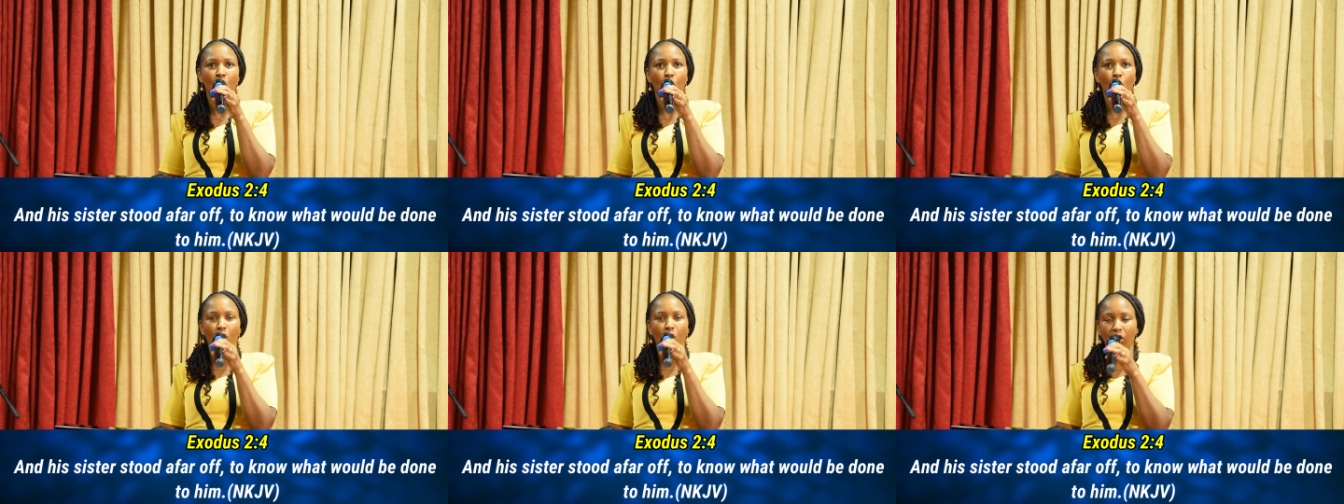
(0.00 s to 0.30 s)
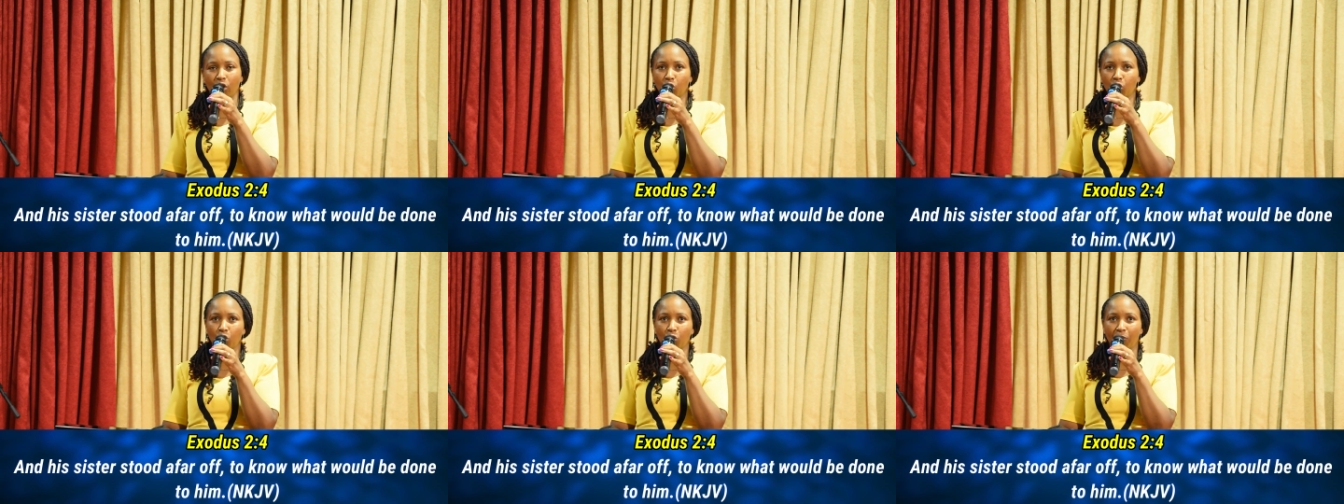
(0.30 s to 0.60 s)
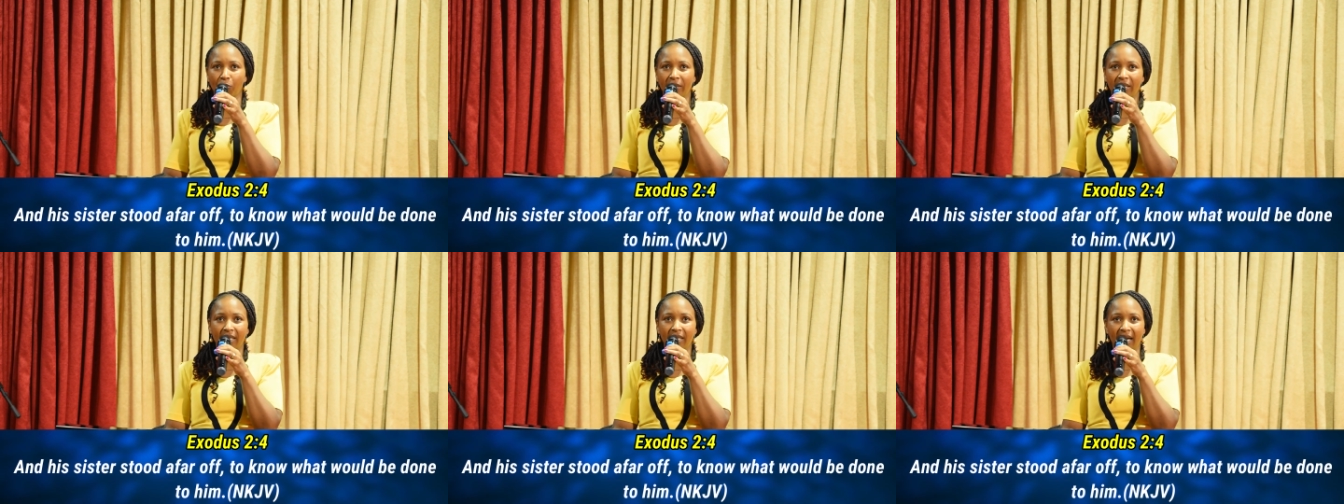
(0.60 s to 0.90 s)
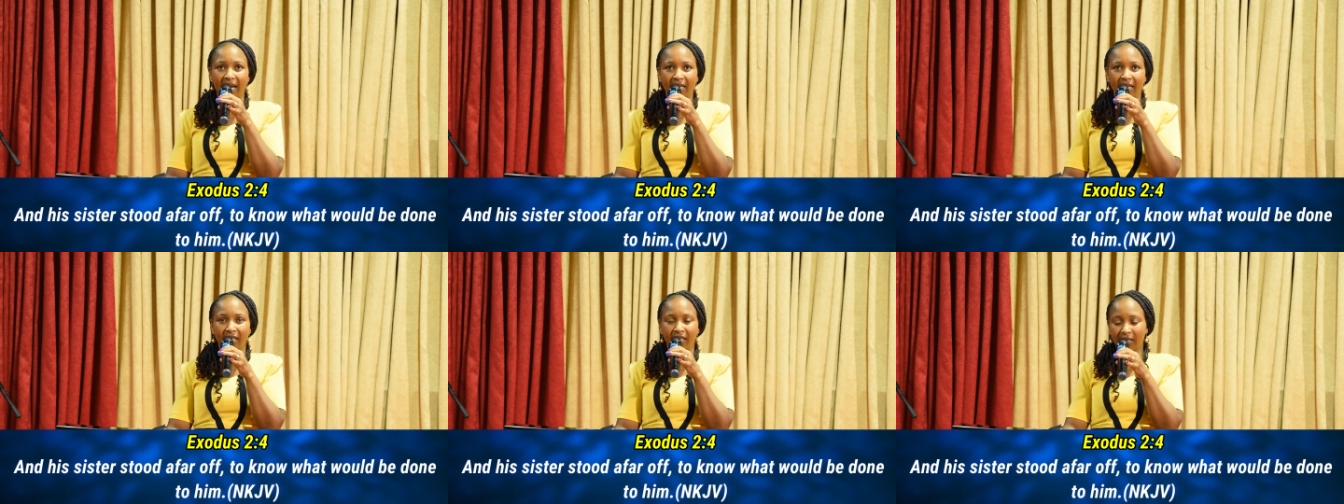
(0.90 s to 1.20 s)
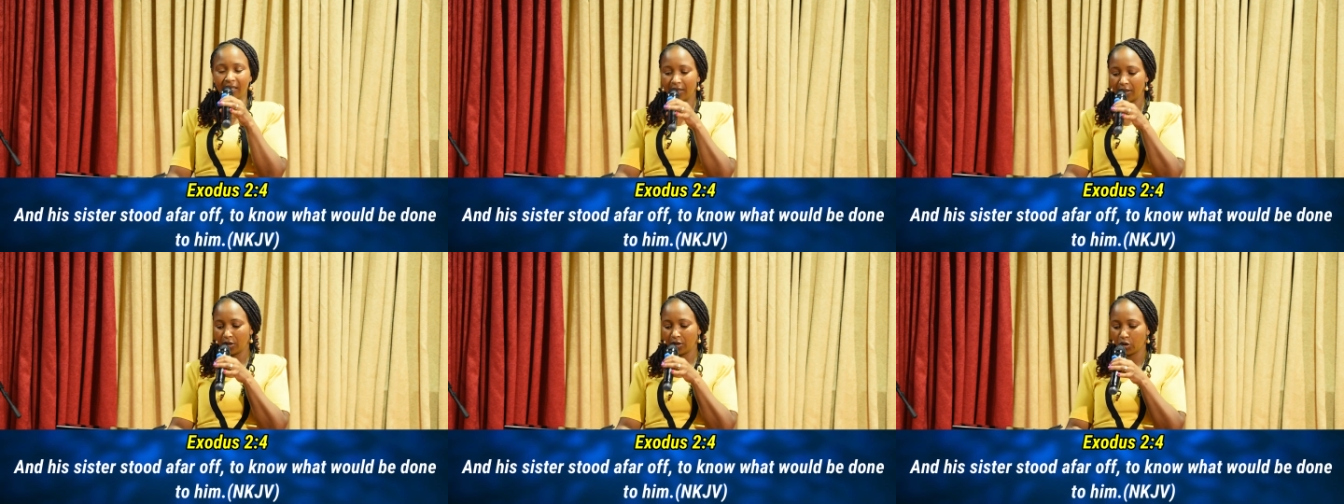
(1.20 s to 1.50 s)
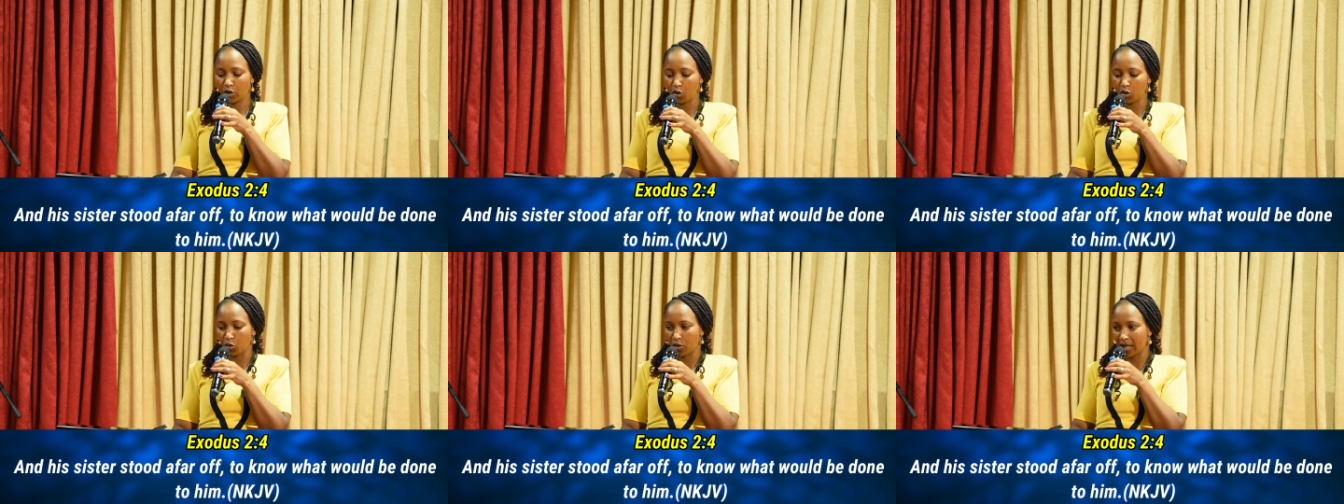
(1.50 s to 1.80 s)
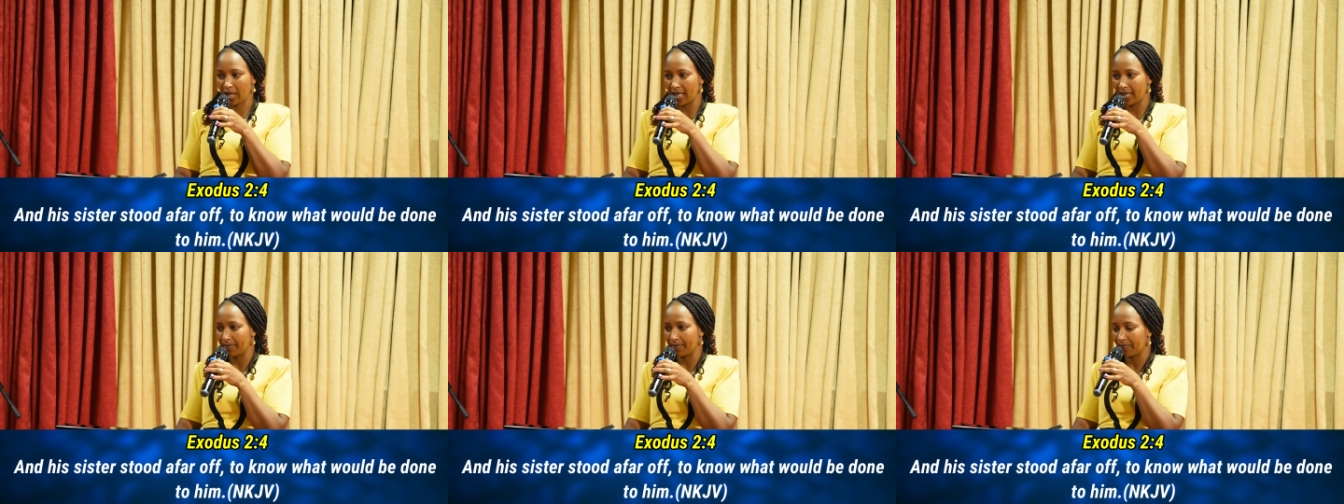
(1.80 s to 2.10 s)
what would be done to
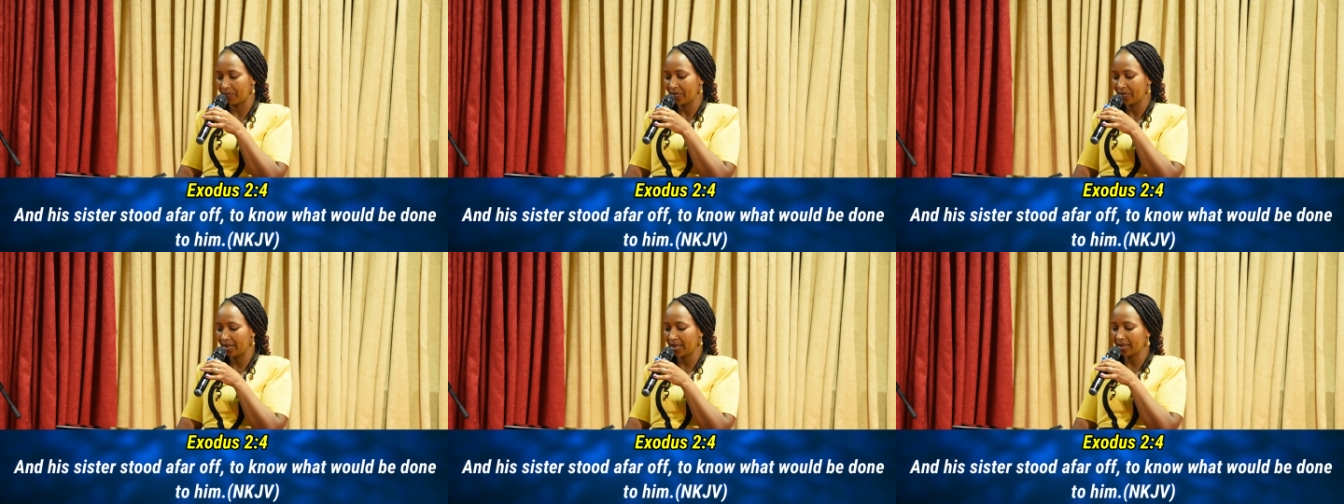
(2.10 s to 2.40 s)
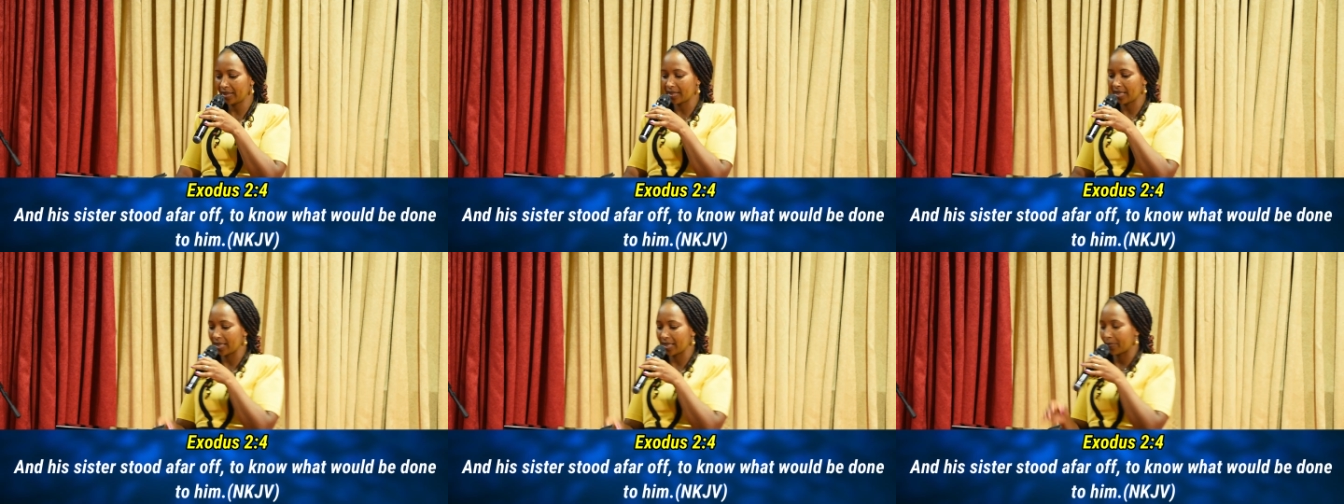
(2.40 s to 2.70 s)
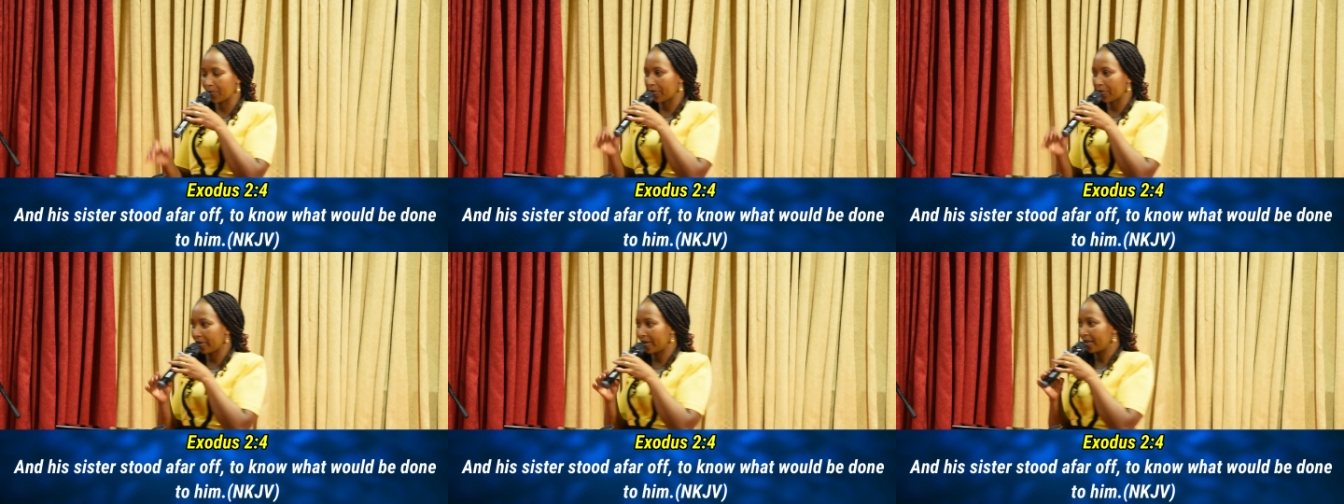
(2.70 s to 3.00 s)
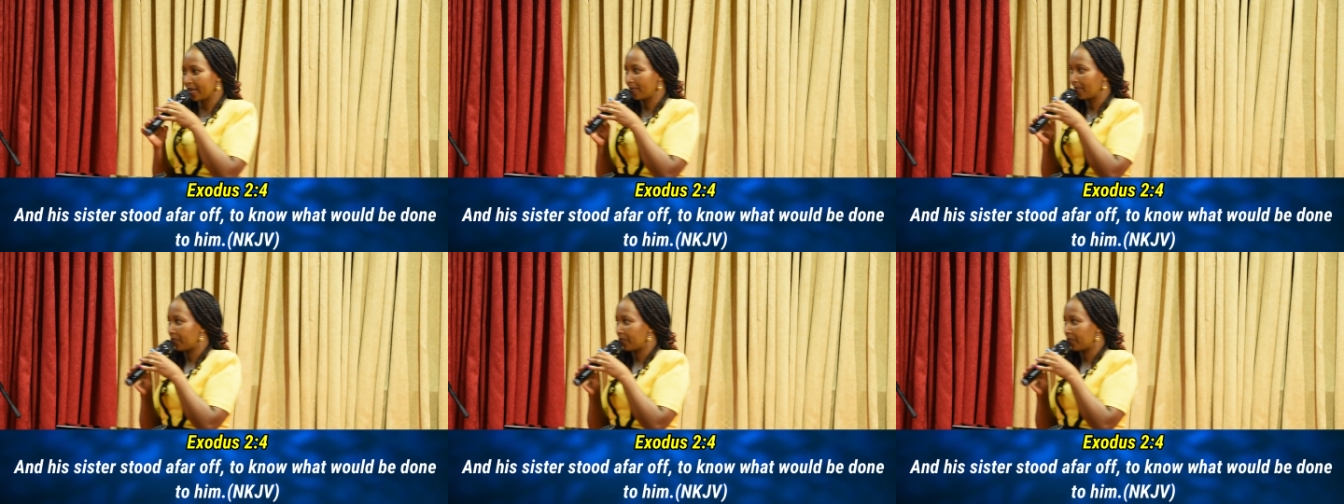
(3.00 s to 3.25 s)
him. Let us pray.